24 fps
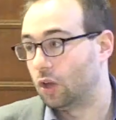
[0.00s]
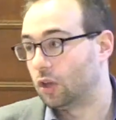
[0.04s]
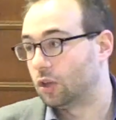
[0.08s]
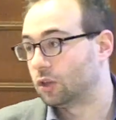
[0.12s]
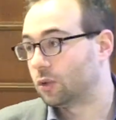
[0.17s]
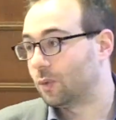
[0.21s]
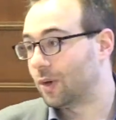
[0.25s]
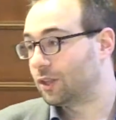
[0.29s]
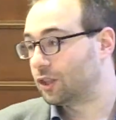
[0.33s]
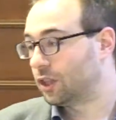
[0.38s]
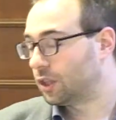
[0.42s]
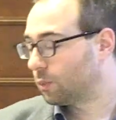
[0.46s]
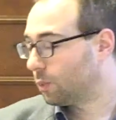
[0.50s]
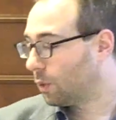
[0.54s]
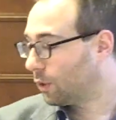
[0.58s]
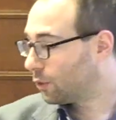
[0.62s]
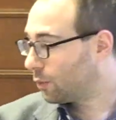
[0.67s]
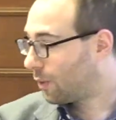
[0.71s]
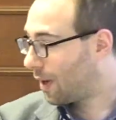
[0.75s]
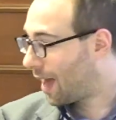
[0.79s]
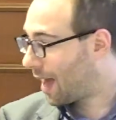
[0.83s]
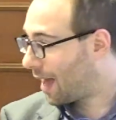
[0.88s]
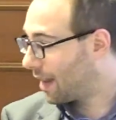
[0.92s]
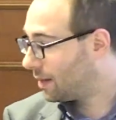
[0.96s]
So I just want
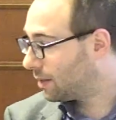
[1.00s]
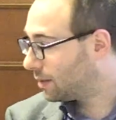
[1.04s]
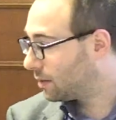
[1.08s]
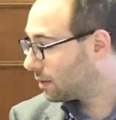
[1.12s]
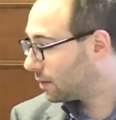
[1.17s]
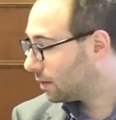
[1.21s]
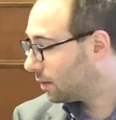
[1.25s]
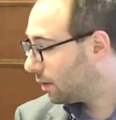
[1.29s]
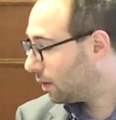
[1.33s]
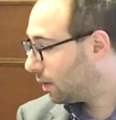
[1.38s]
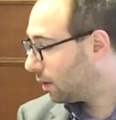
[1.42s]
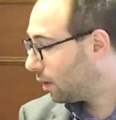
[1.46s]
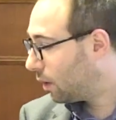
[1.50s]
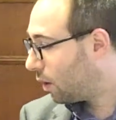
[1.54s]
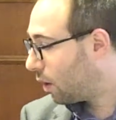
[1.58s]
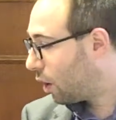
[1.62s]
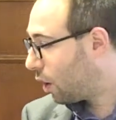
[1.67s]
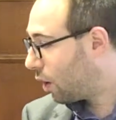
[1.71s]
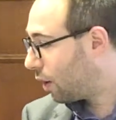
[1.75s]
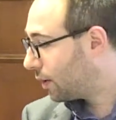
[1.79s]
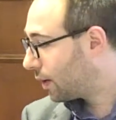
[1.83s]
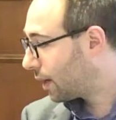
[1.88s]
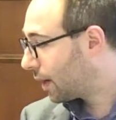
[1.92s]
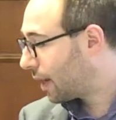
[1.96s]
to end
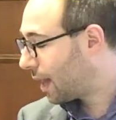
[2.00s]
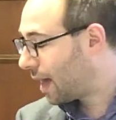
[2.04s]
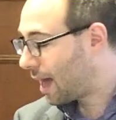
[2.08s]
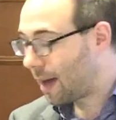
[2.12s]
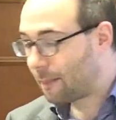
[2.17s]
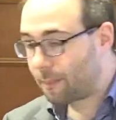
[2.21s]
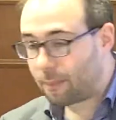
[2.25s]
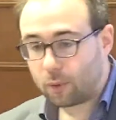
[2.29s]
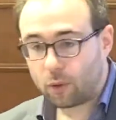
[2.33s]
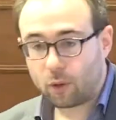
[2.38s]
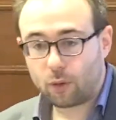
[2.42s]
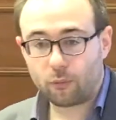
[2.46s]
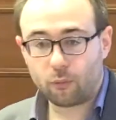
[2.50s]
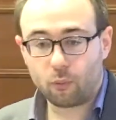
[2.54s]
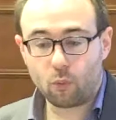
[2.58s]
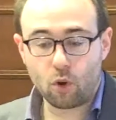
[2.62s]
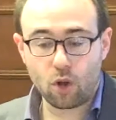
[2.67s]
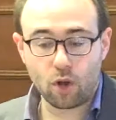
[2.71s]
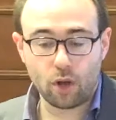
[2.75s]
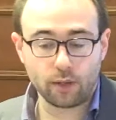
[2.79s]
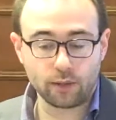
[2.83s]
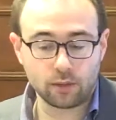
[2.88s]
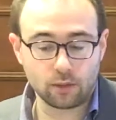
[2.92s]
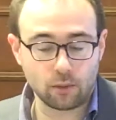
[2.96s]
on a couple of
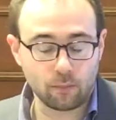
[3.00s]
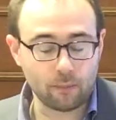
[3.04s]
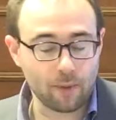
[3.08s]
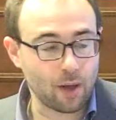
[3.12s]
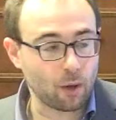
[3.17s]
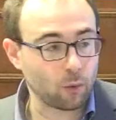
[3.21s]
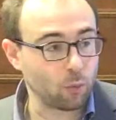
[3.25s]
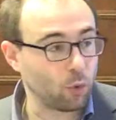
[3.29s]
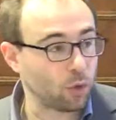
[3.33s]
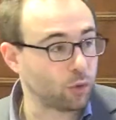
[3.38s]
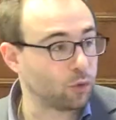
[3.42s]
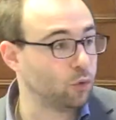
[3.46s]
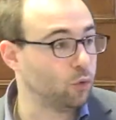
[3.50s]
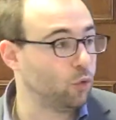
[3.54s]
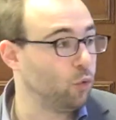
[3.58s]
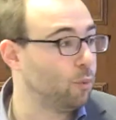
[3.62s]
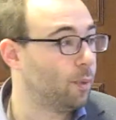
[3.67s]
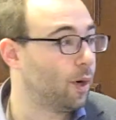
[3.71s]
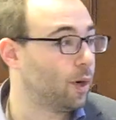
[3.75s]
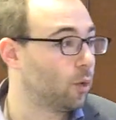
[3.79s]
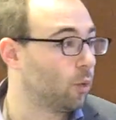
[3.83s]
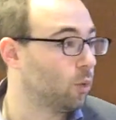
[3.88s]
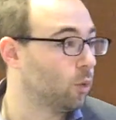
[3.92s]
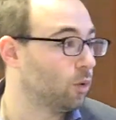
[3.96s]
words about what to do
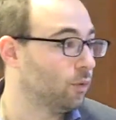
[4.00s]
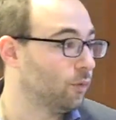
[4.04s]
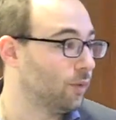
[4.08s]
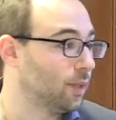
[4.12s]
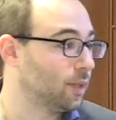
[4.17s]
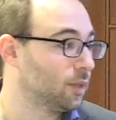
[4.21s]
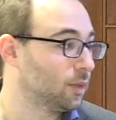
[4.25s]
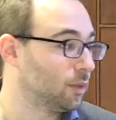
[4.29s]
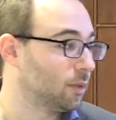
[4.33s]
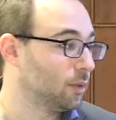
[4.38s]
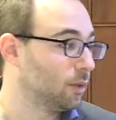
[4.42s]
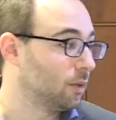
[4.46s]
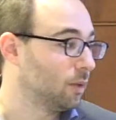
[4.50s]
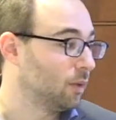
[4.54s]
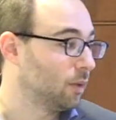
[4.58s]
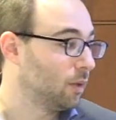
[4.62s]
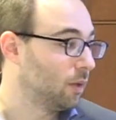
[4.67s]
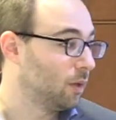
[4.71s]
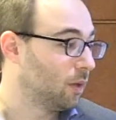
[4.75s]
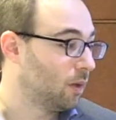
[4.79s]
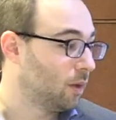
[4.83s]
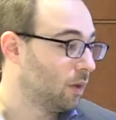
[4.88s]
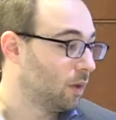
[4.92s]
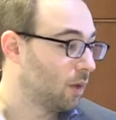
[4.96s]
about all of this.
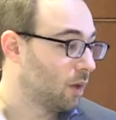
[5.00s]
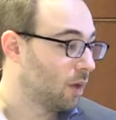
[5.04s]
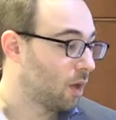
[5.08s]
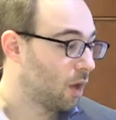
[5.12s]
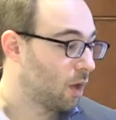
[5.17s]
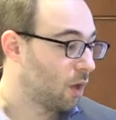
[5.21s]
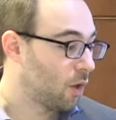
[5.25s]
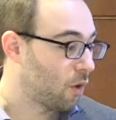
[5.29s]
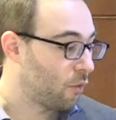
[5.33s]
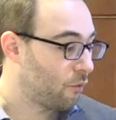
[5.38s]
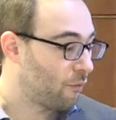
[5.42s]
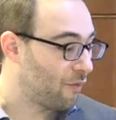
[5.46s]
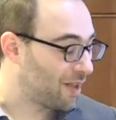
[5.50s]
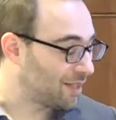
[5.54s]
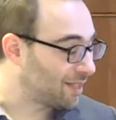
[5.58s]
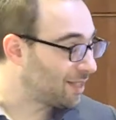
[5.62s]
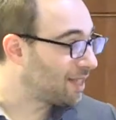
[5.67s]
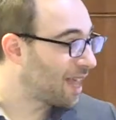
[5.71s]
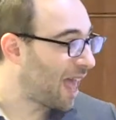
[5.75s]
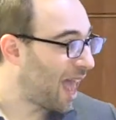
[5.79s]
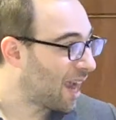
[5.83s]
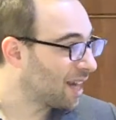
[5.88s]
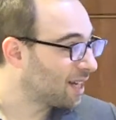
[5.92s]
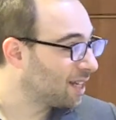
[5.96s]
There's a
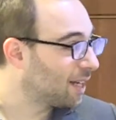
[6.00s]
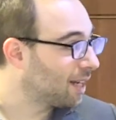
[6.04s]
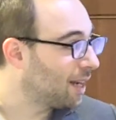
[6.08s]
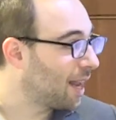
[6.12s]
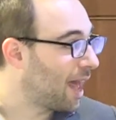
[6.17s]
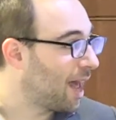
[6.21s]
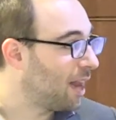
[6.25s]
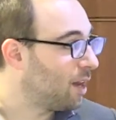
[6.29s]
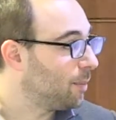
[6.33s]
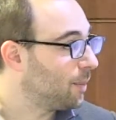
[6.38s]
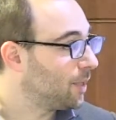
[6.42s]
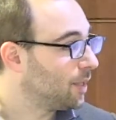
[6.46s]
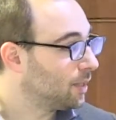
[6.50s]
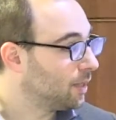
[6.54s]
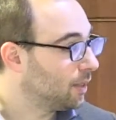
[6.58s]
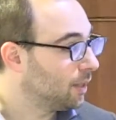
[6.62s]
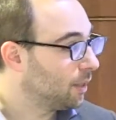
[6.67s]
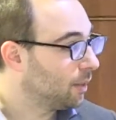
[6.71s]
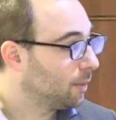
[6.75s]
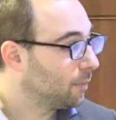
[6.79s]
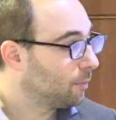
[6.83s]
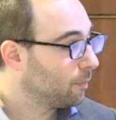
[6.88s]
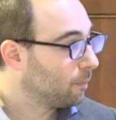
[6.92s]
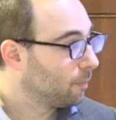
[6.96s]
tactical element
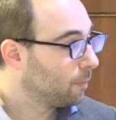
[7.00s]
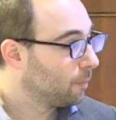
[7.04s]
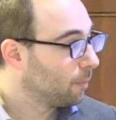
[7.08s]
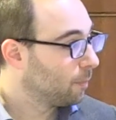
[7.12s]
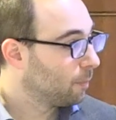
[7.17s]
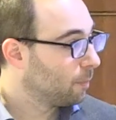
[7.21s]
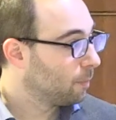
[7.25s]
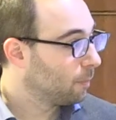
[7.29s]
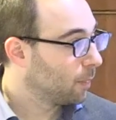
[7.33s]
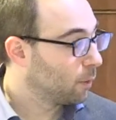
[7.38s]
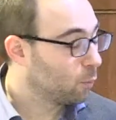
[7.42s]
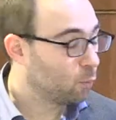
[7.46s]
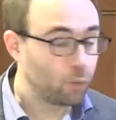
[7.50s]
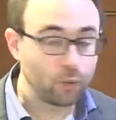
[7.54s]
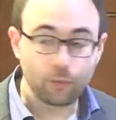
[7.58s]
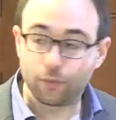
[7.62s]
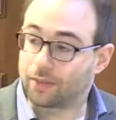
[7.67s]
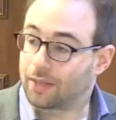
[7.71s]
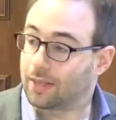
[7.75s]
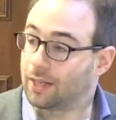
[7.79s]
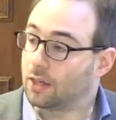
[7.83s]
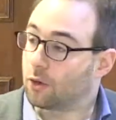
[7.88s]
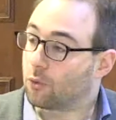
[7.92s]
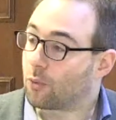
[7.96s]
here. We've
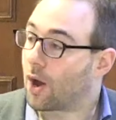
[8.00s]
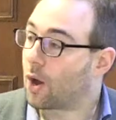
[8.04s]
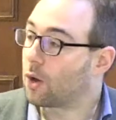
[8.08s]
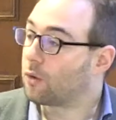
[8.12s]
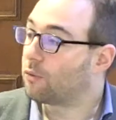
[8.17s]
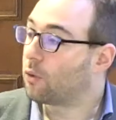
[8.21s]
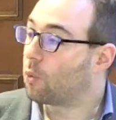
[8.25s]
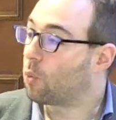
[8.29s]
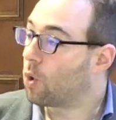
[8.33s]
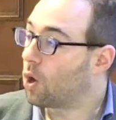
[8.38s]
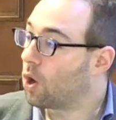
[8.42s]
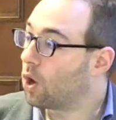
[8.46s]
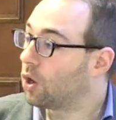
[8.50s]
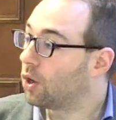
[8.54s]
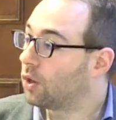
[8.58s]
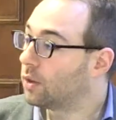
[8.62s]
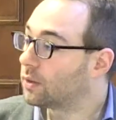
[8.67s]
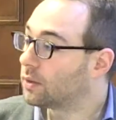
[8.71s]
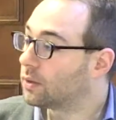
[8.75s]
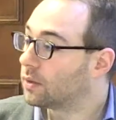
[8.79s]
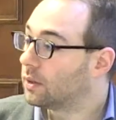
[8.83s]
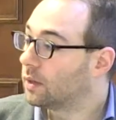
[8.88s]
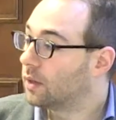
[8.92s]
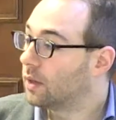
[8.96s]
seen around the
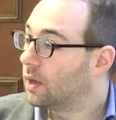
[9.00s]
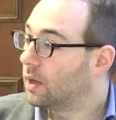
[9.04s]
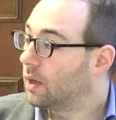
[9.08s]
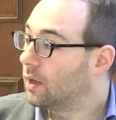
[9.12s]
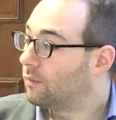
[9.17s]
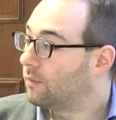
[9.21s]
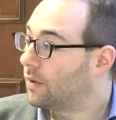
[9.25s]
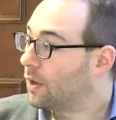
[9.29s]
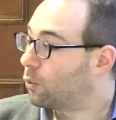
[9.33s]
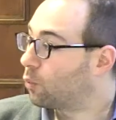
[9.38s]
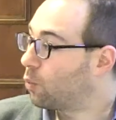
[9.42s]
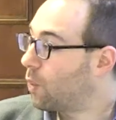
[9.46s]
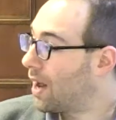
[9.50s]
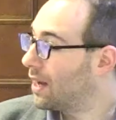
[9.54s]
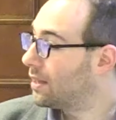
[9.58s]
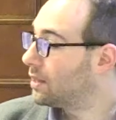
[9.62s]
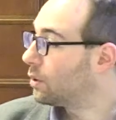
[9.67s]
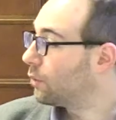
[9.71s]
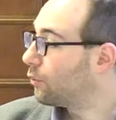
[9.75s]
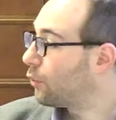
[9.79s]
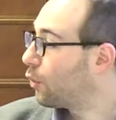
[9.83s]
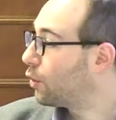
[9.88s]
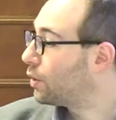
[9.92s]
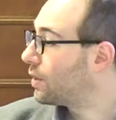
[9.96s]
world that once
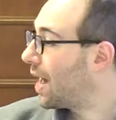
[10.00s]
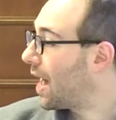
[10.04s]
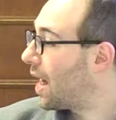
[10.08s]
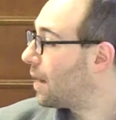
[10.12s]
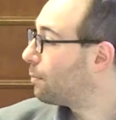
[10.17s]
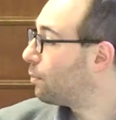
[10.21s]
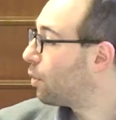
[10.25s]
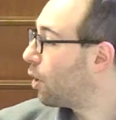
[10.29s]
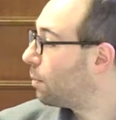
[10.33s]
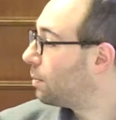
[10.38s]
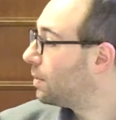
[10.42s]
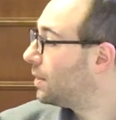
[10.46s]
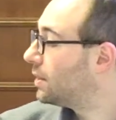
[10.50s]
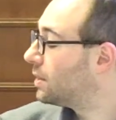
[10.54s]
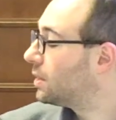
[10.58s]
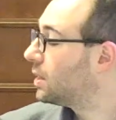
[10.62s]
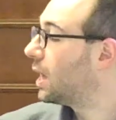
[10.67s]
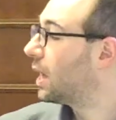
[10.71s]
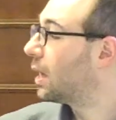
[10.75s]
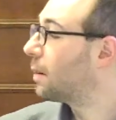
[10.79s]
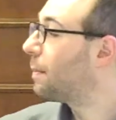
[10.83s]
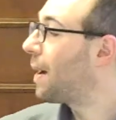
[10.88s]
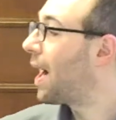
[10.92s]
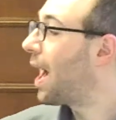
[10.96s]
authoritarian populists
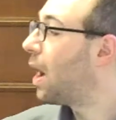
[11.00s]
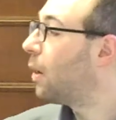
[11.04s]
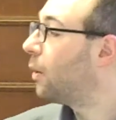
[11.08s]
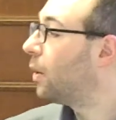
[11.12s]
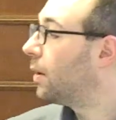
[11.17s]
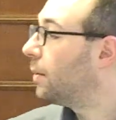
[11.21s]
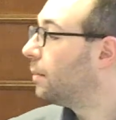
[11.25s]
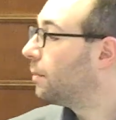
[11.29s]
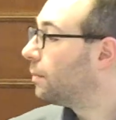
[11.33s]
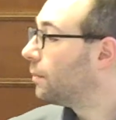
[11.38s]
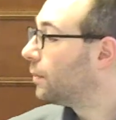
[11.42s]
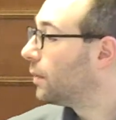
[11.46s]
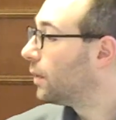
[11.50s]
take power,